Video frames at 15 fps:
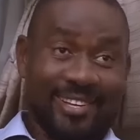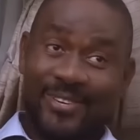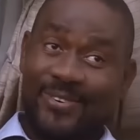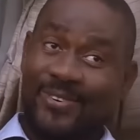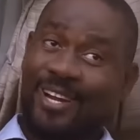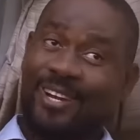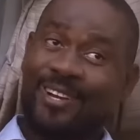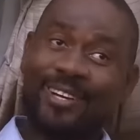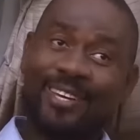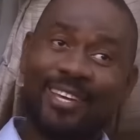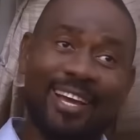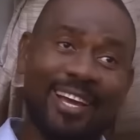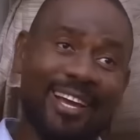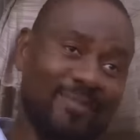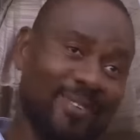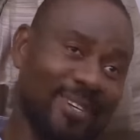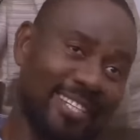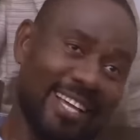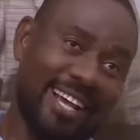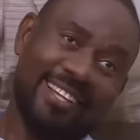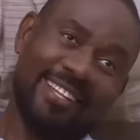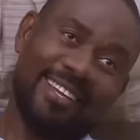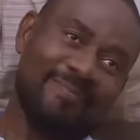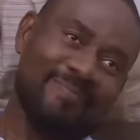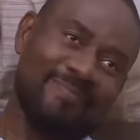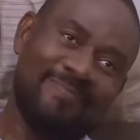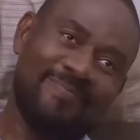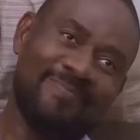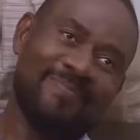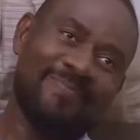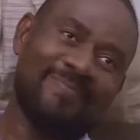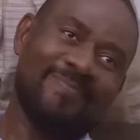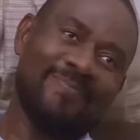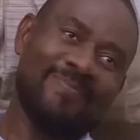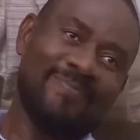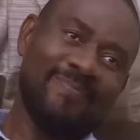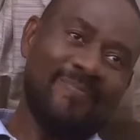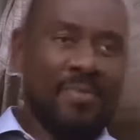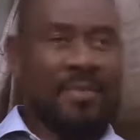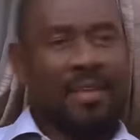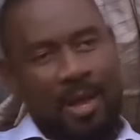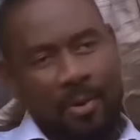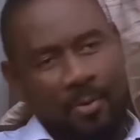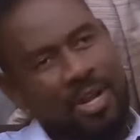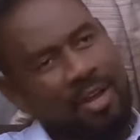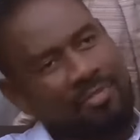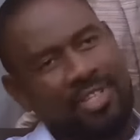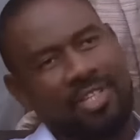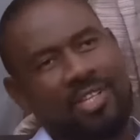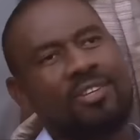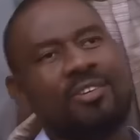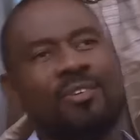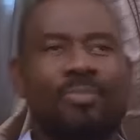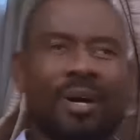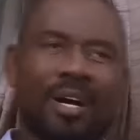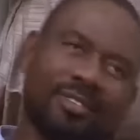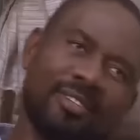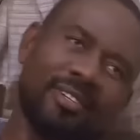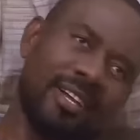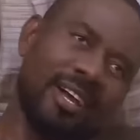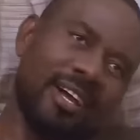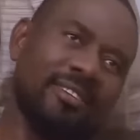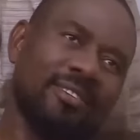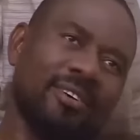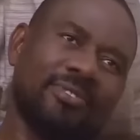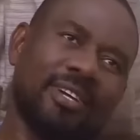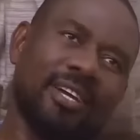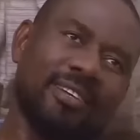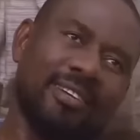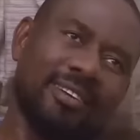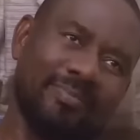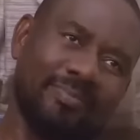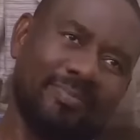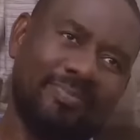You are lucky I am not Adam. I would have taken you back to the Garden of Eden.